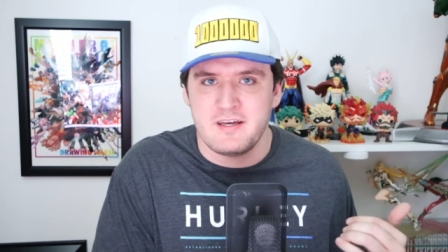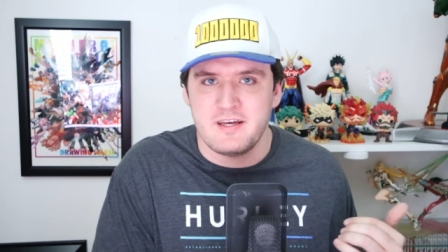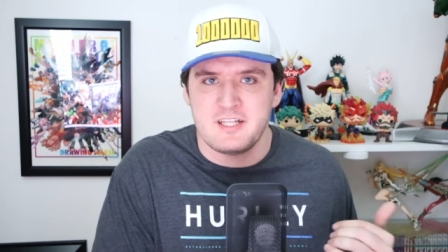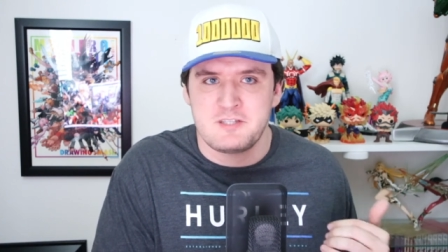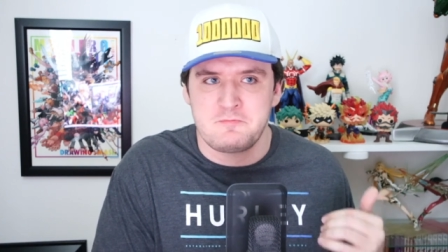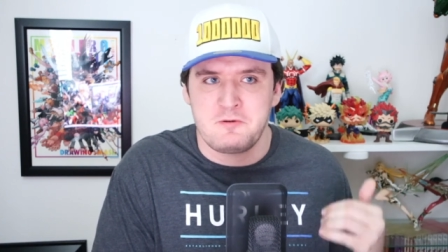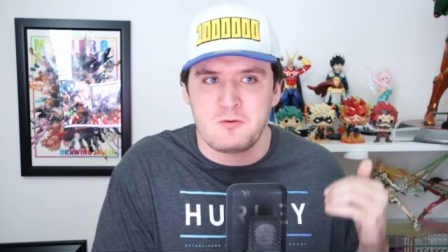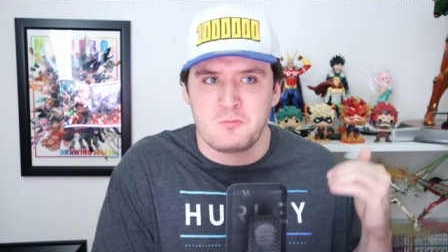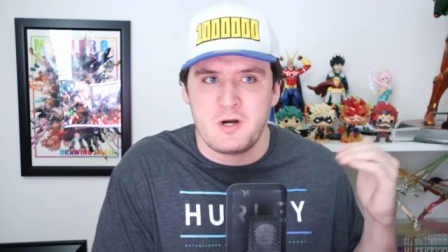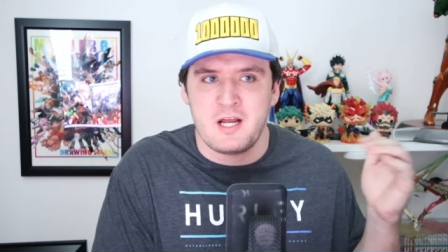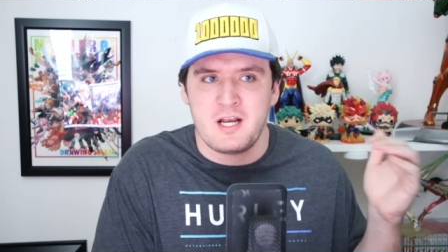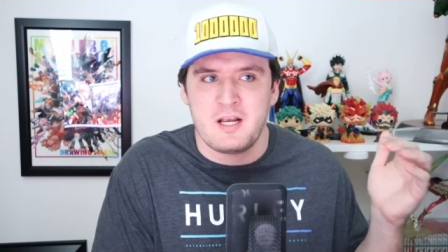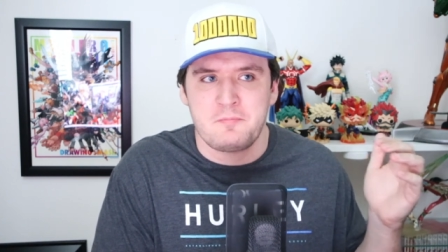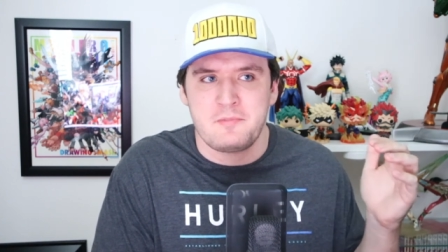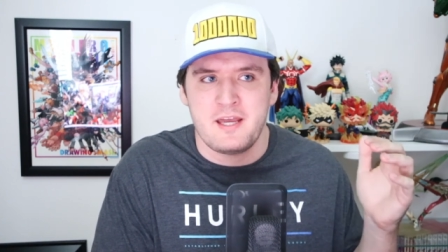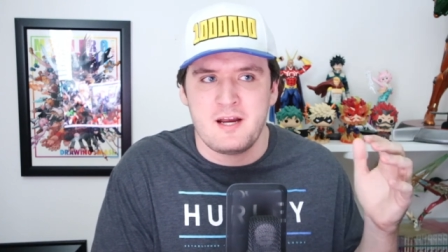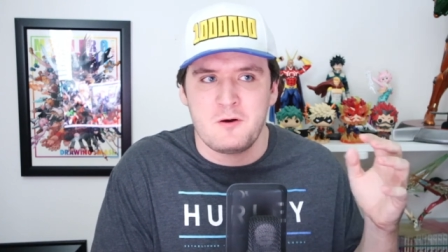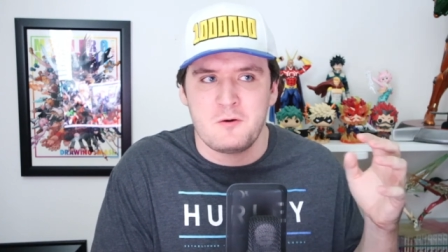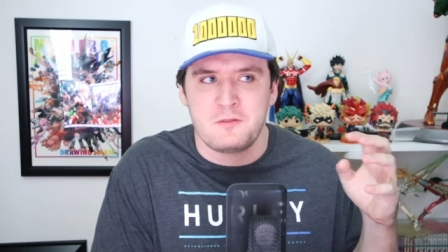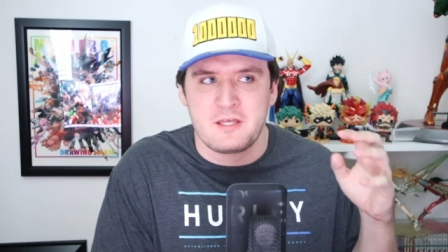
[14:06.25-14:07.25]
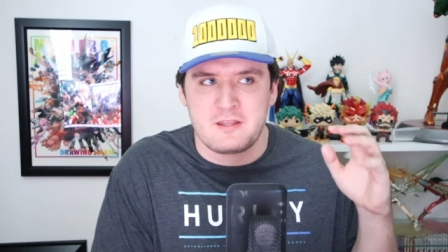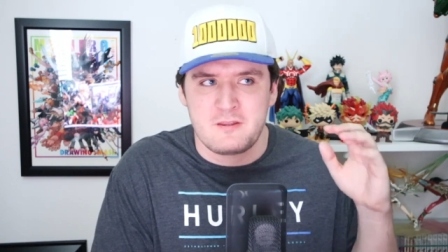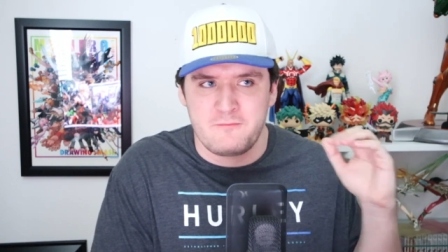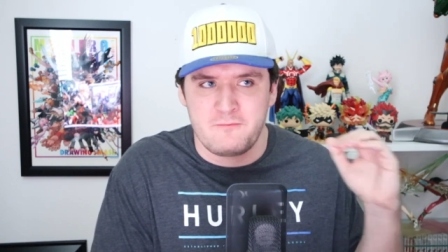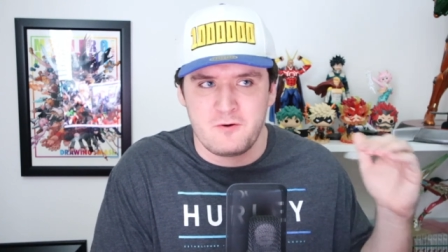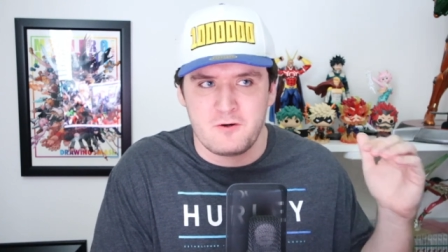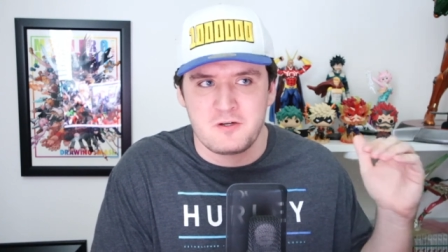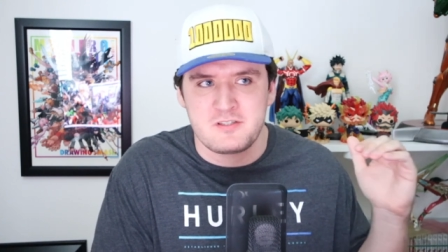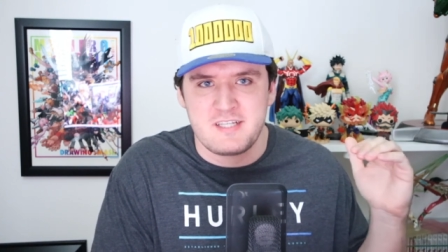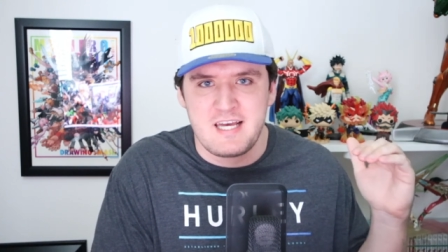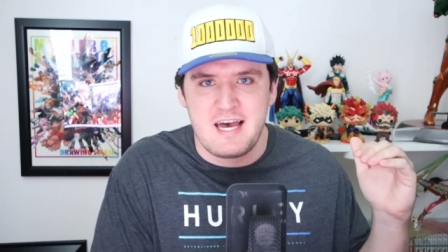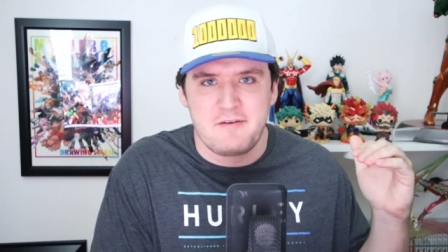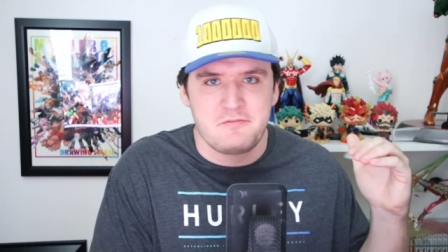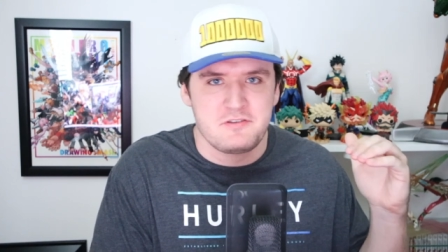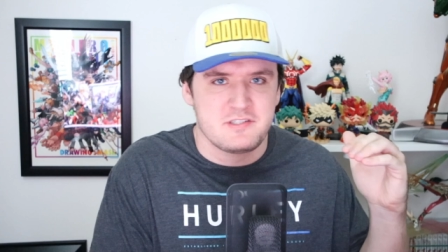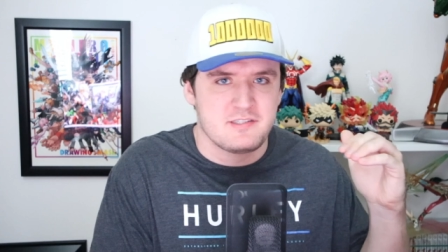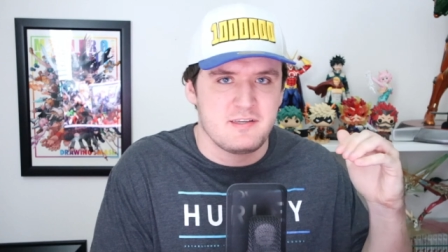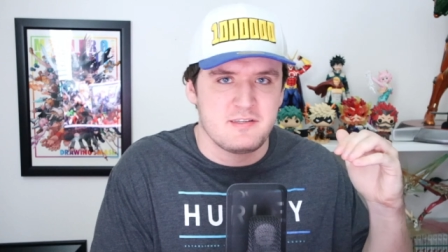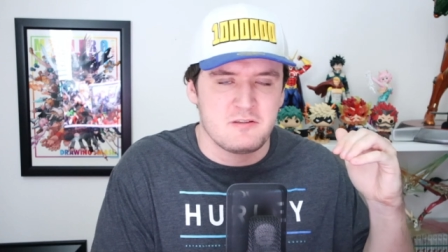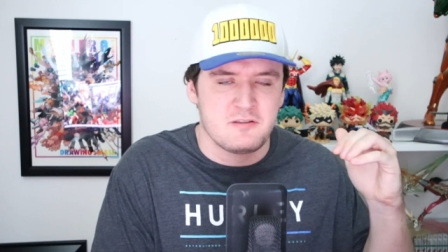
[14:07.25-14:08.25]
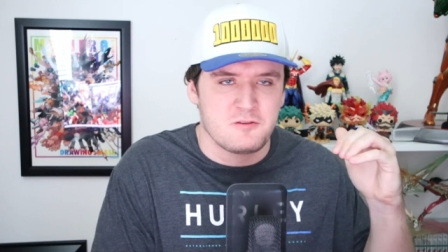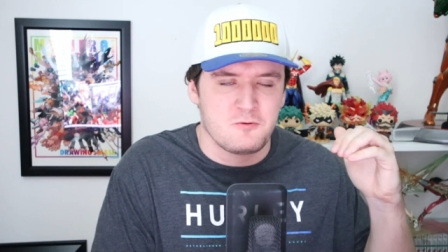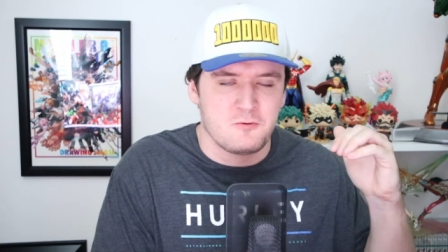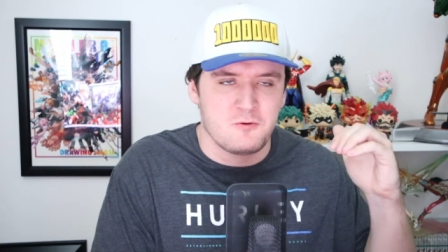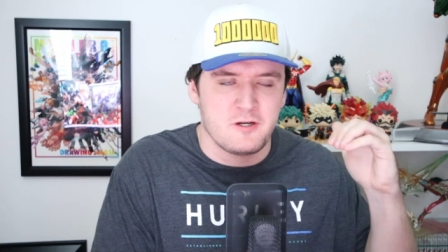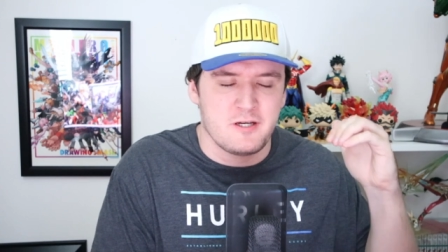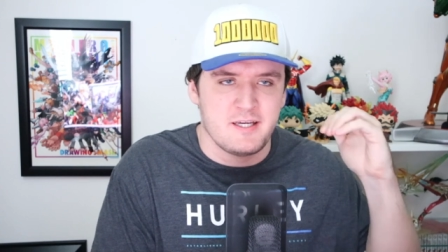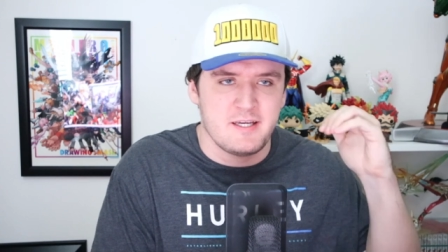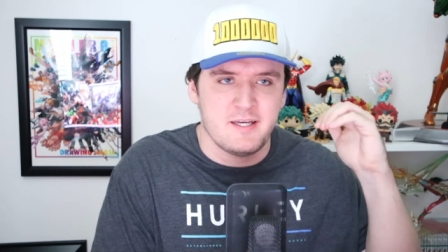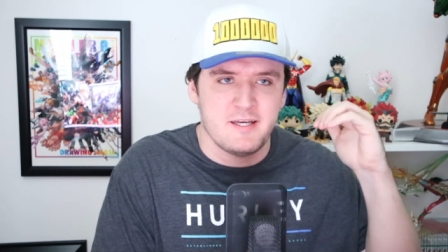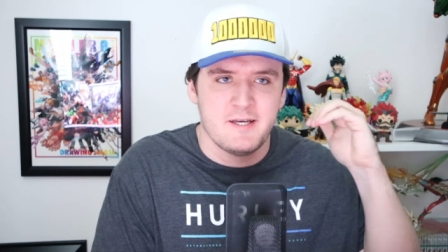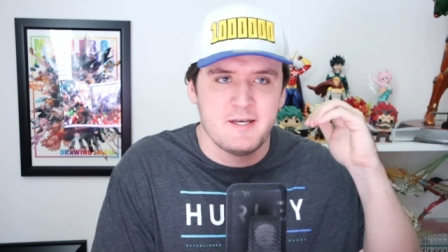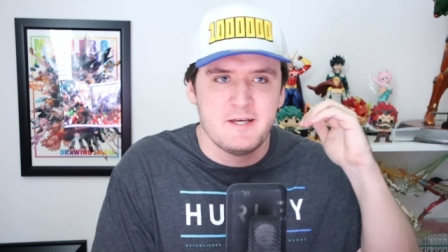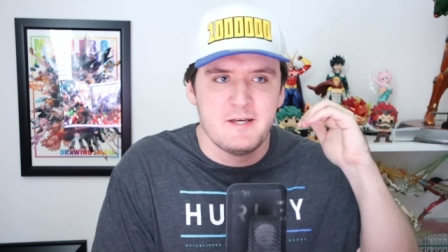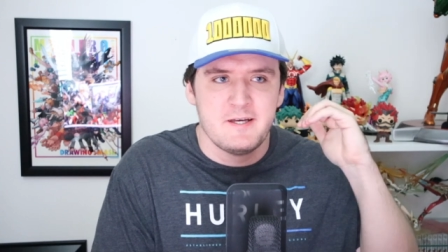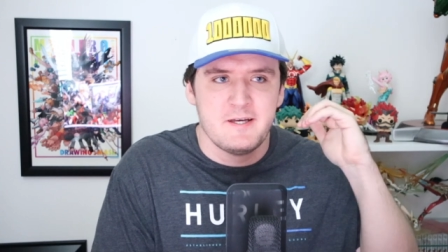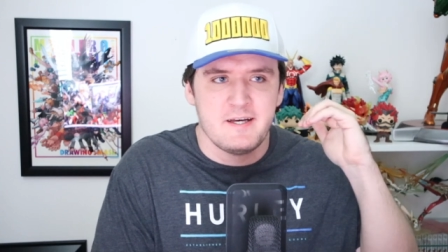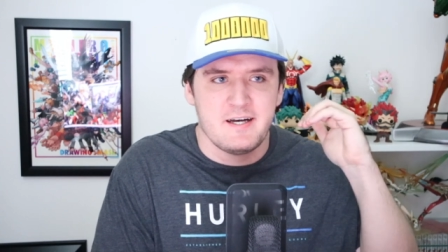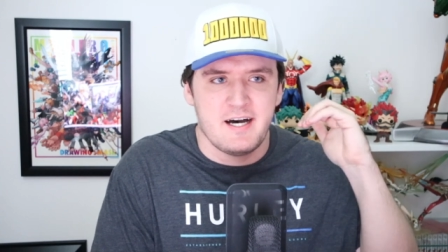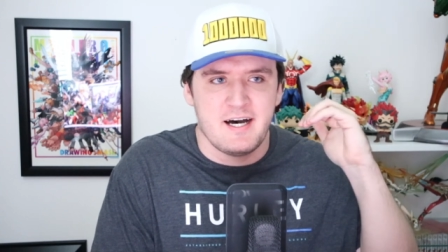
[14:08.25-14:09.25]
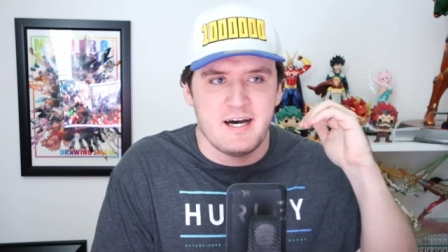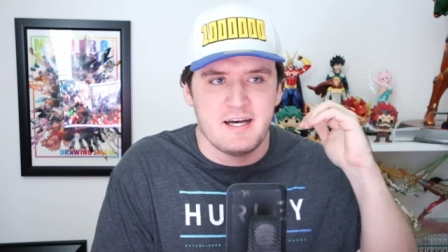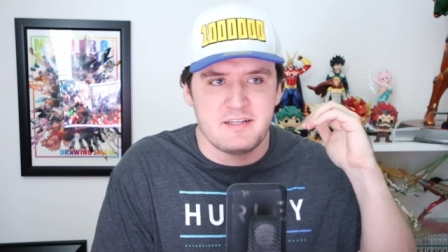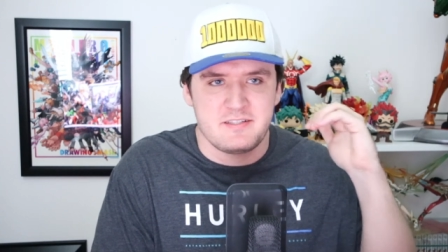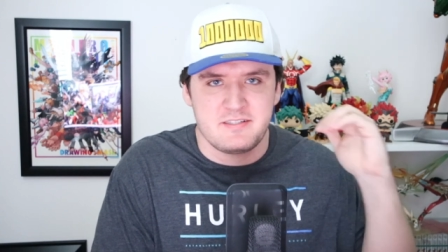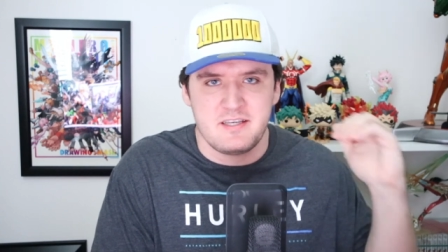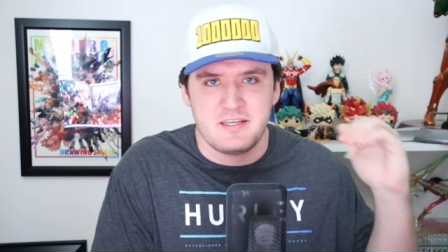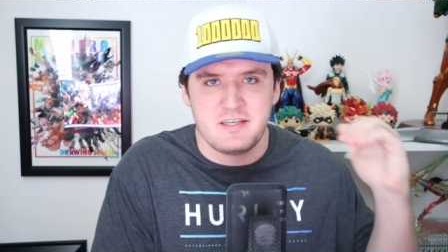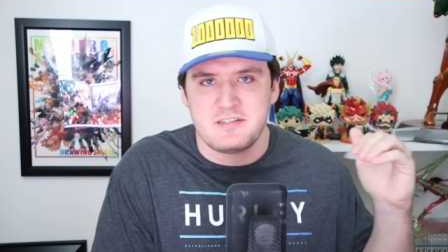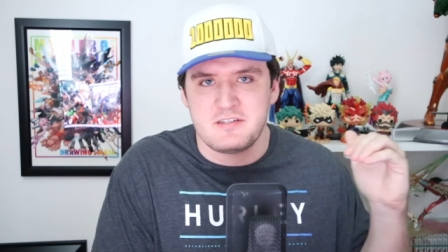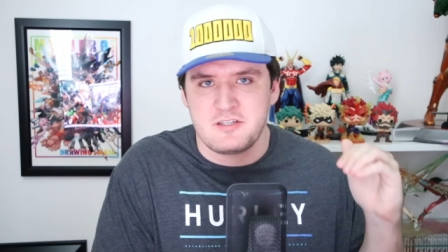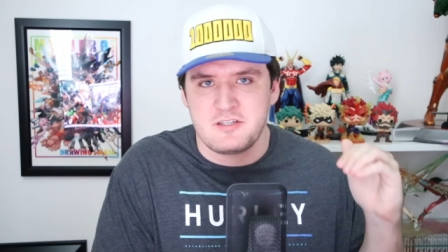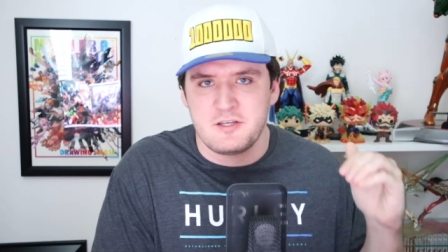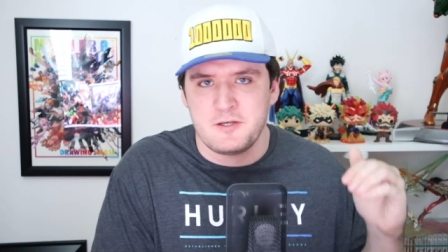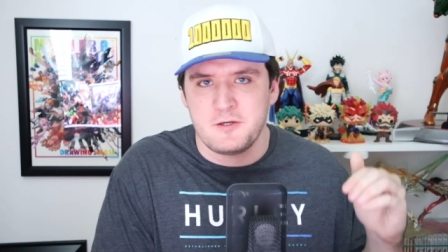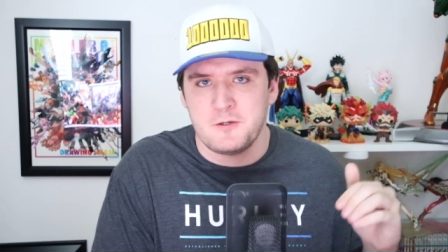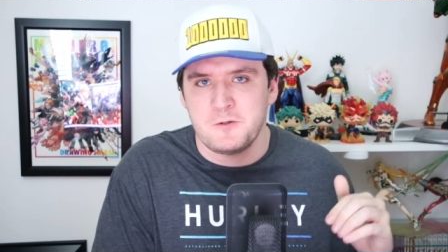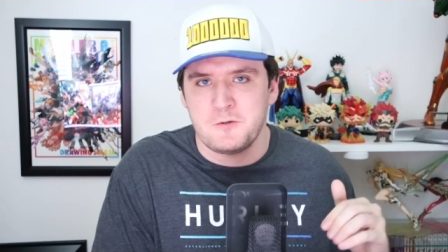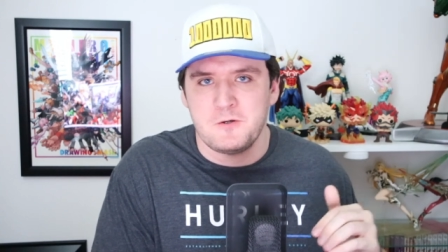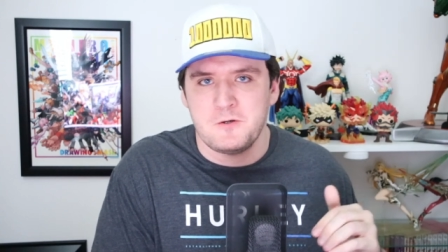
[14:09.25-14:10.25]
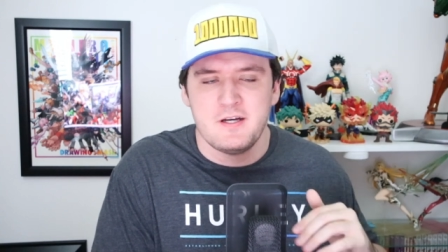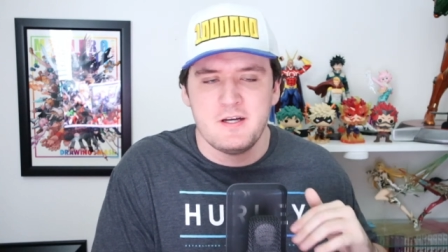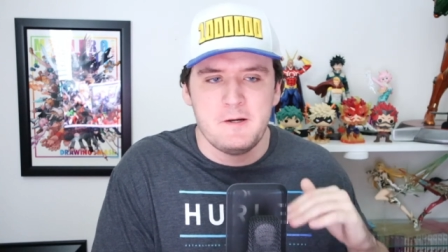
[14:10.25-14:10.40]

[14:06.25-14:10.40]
It's been right up there with like the first half of season three, uh, season two,